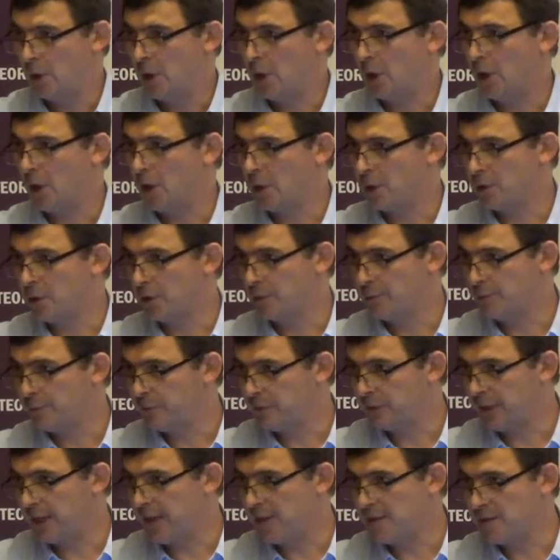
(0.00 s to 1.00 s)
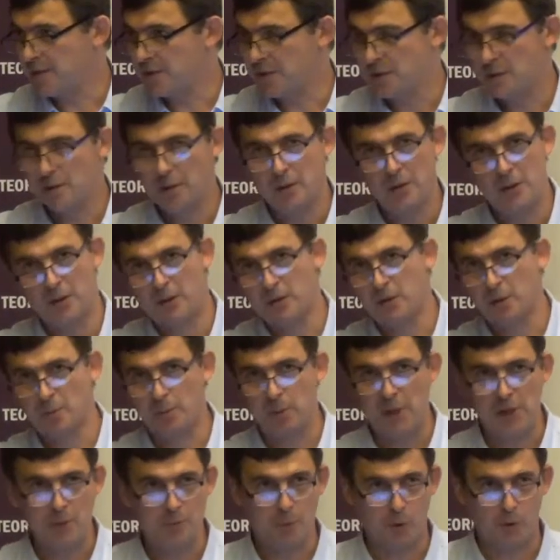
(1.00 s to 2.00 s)
conflates the
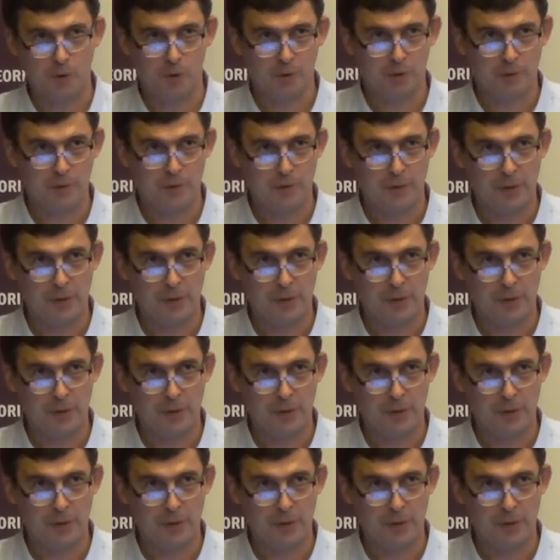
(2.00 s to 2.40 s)
people